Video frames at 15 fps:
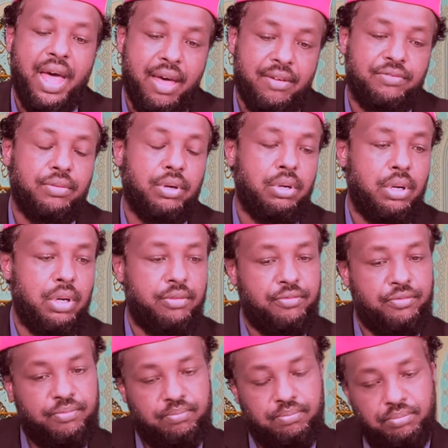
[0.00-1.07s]
have
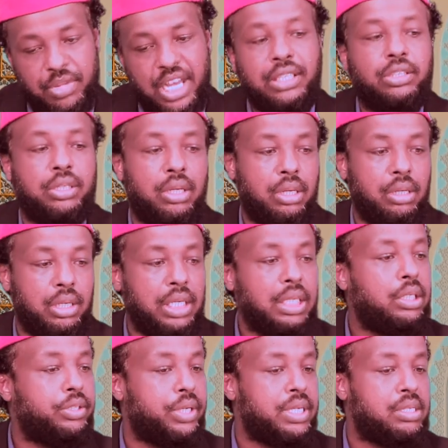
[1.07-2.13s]
a mental
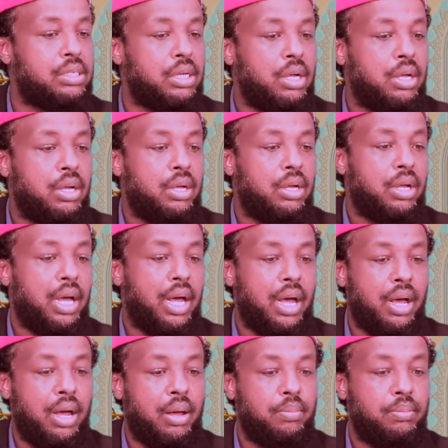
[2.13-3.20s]
illness,
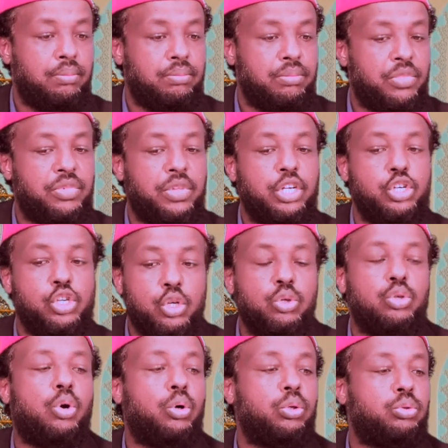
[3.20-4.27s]
uh, they
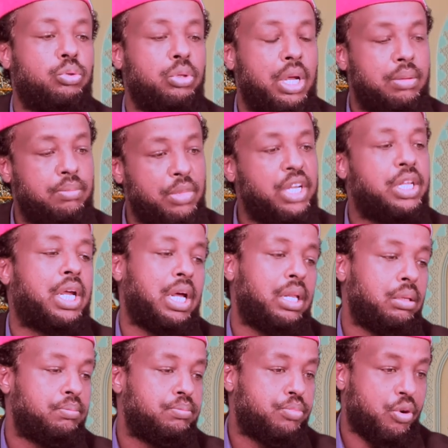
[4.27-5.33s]
should go to a
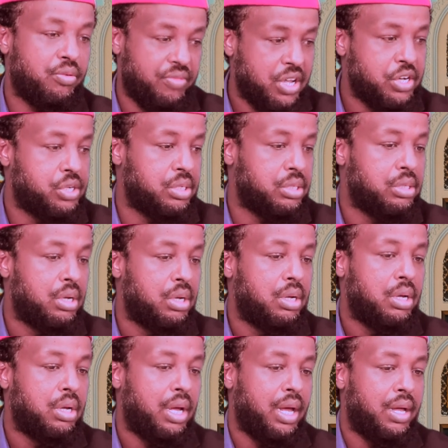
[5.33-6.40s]
medical profession
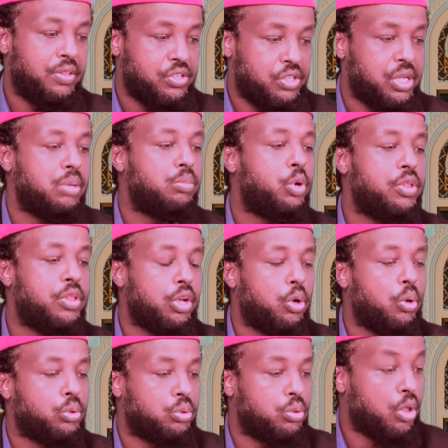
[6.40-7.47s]
uh, the same way
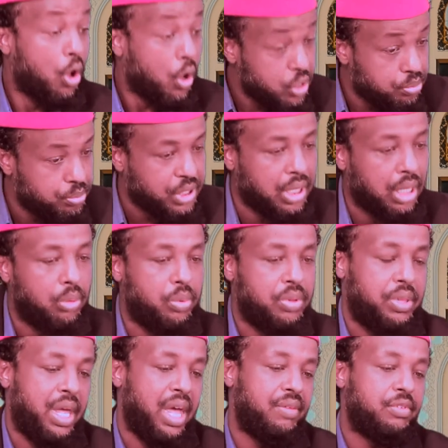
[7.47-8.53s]
they go to the hospital
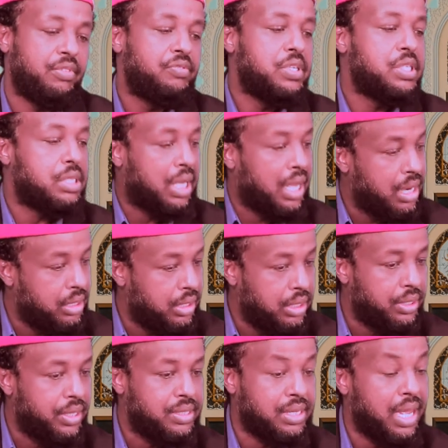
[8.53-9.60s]
when they have a physical
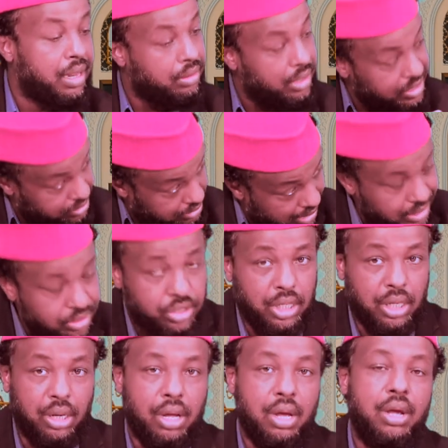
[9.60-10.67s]
illness, unless and
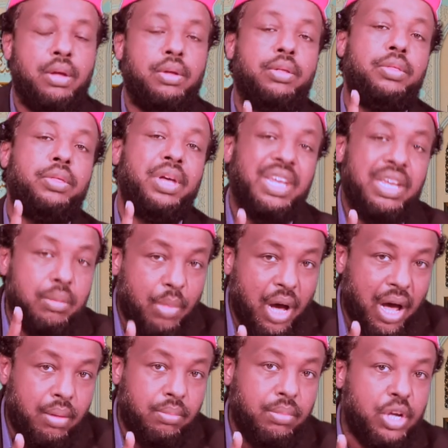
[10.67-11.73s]
until the
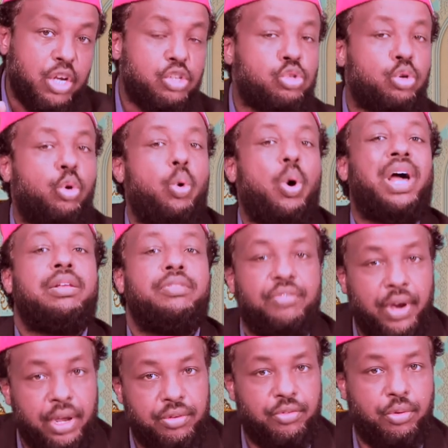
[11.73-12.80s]
imam is
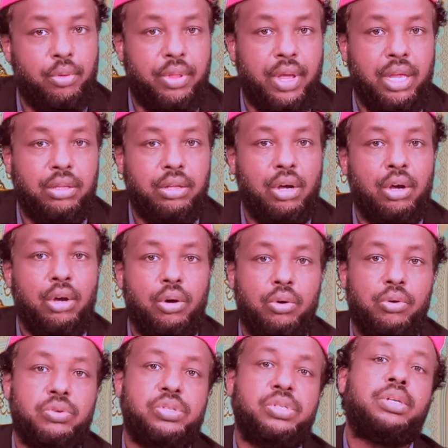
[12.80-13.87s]
qualified for that
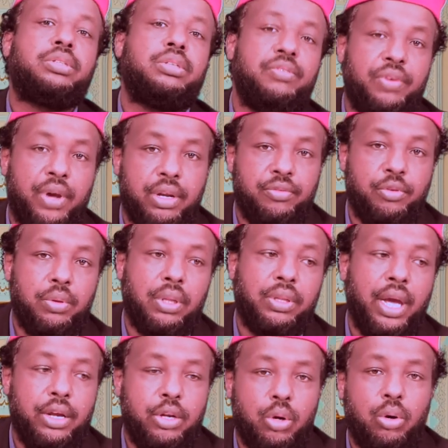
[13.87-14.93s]
or certified for
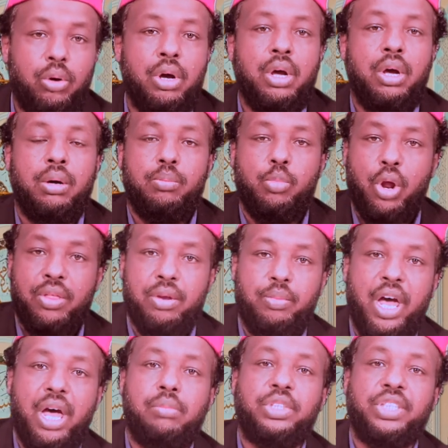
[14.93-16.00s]
that. I know Brother
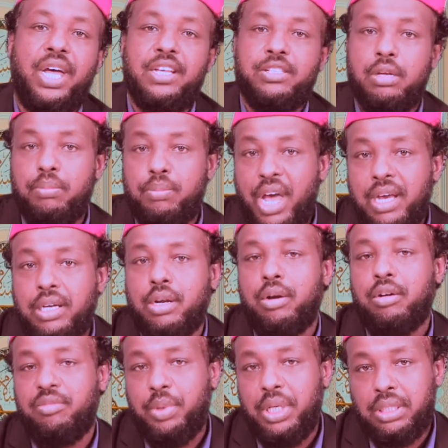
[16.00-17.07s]
Muhammad has a
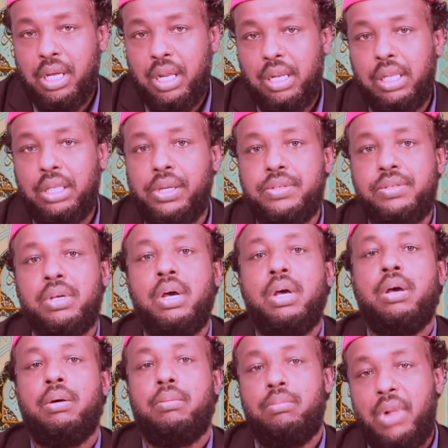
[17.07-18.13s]
background of mental illness.
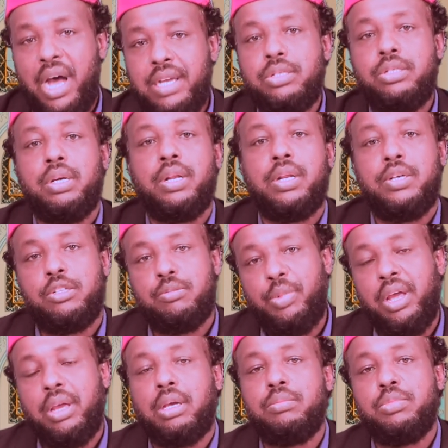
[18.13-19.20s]
My degree is
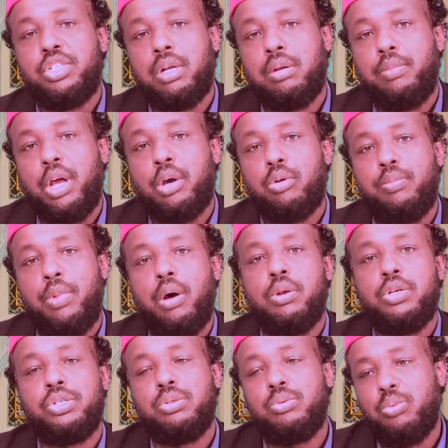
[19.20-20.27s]
biochemistry and
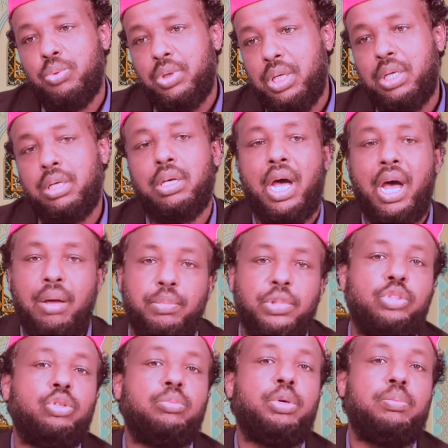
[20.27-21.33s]
microbiology. We
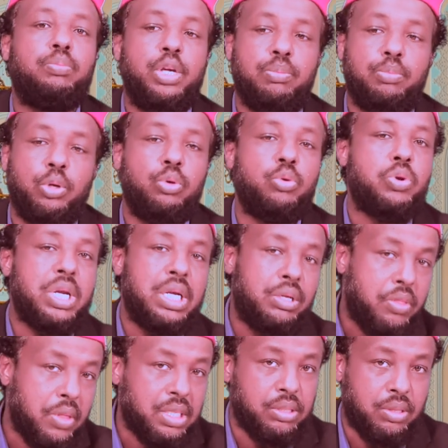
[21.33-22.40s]
happen to be people who
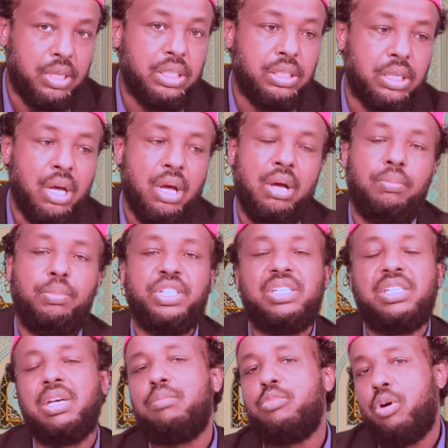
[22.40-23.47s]
read these things,
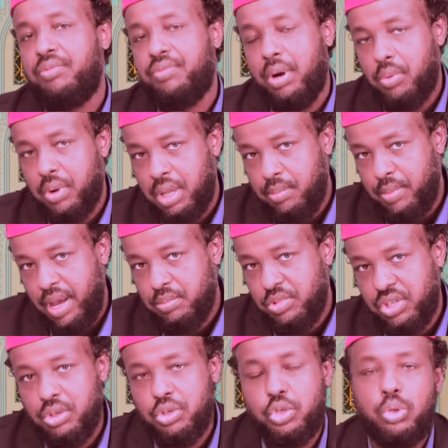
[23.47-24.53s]
but some of our
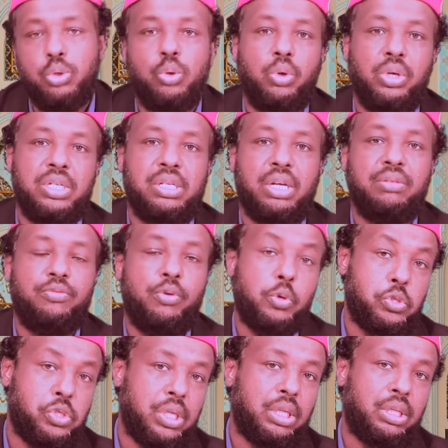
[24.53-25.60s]
imams and Shuyukhis,
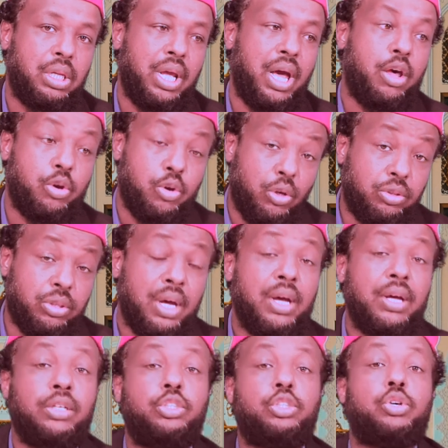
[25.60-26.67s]
unfortunately, are not
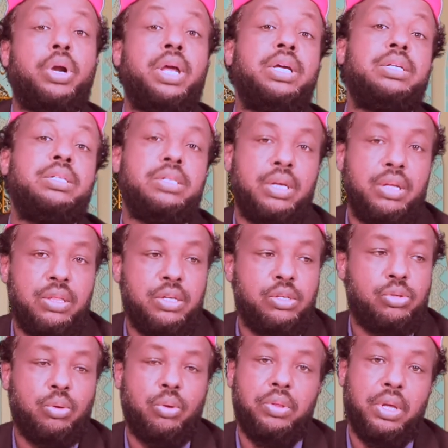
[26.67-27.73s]
trained in
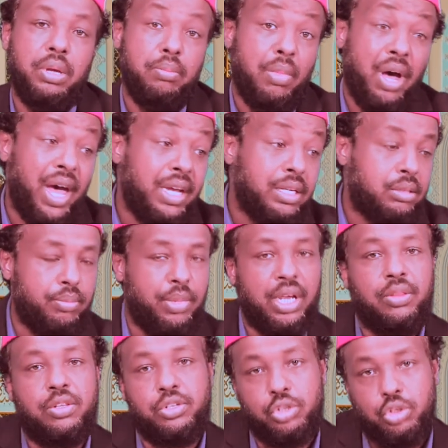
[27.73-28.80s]
this, so they might
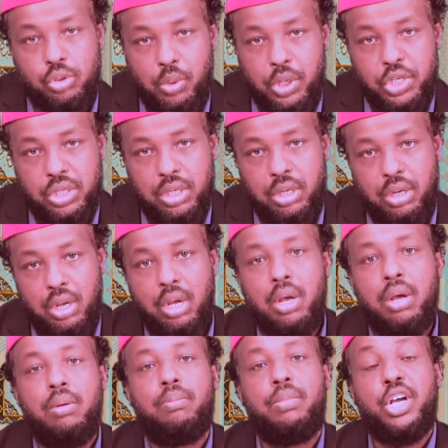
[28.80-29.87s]
make the situation
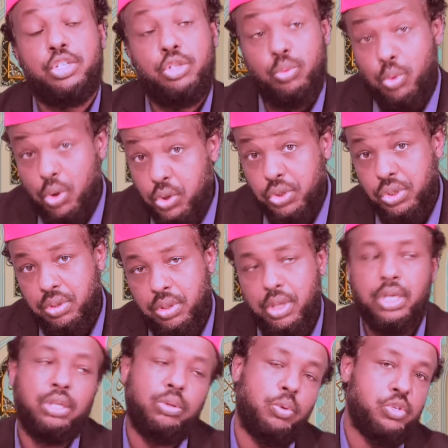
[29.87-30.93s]
much worse
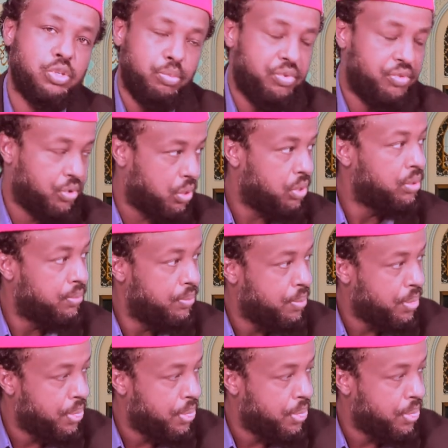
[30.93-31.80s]
than it was before.